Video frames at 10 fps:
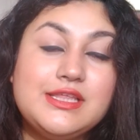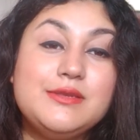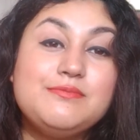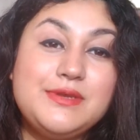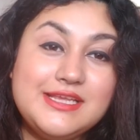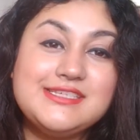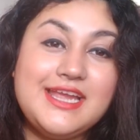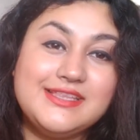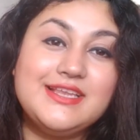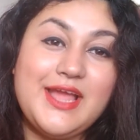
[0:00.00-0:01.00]
then please
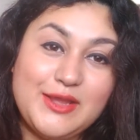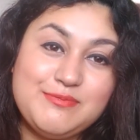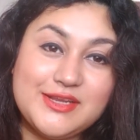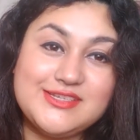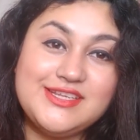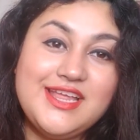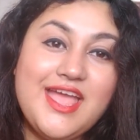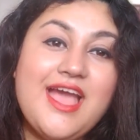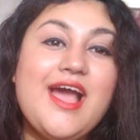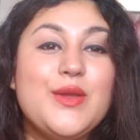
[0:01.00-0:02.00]
hit the like button.
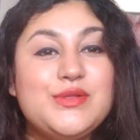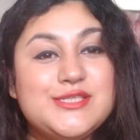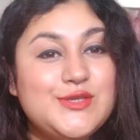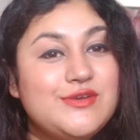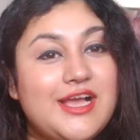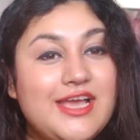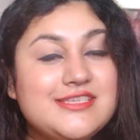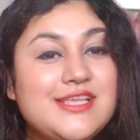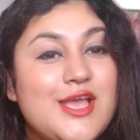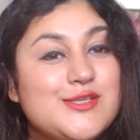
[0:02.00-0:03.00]
I will see you
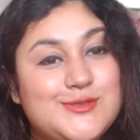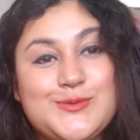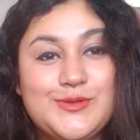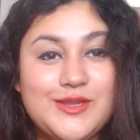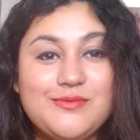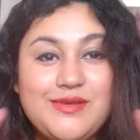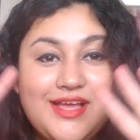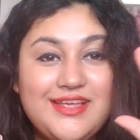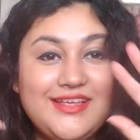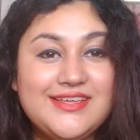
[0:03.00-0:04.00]
guys soon.
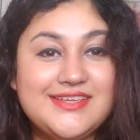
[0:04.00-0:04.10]
Bye.